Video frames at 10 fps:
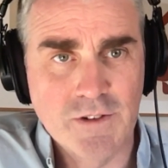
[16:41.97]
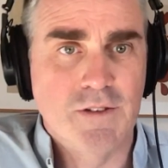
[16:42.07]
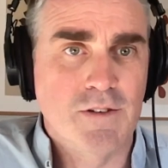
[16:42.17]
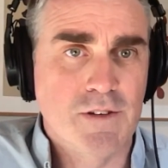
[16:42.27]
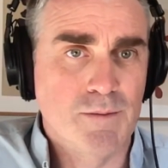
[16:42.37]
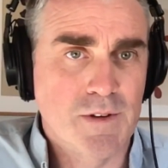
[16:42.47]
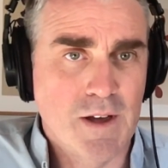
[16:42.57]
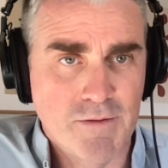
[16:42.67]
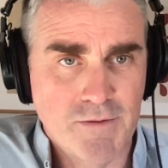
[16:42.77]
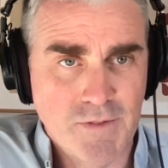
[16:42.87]
systems
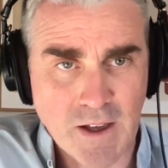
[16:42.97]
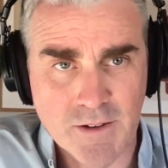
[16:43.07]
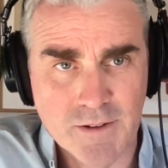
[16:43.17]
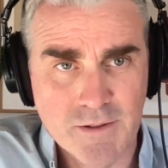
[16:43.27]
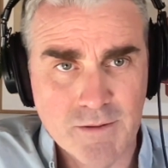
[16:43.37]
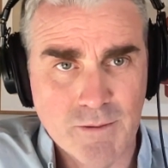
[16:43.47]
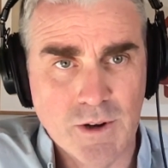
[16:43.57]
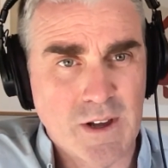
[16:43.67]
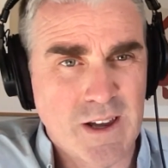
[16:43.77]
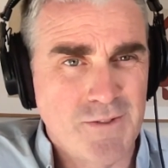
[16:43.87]
have failed where
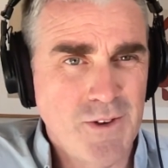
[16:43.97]
you're like if you